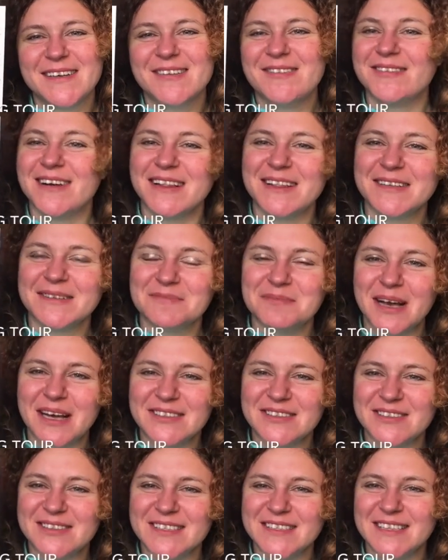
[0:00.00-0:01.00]
Welcome
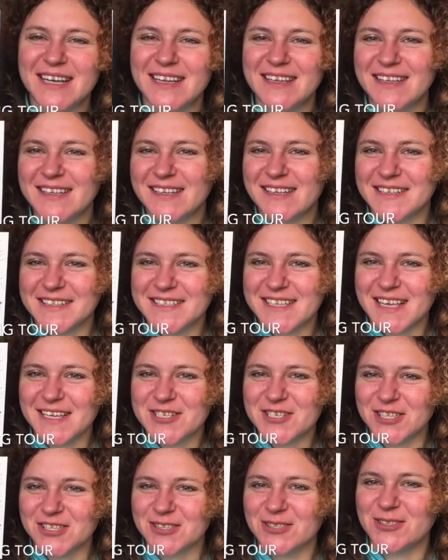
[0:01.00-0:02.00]
back to the Italian Grand
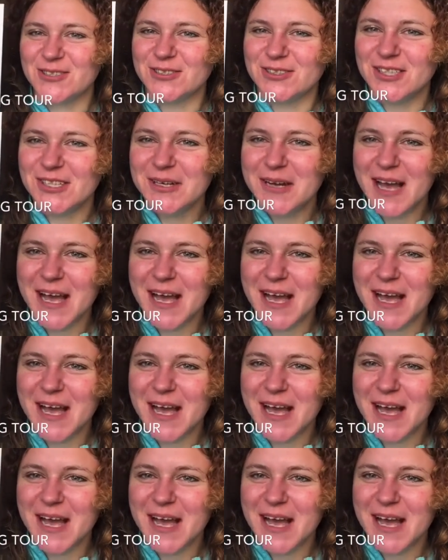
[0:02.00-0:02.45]
Sketching Tour.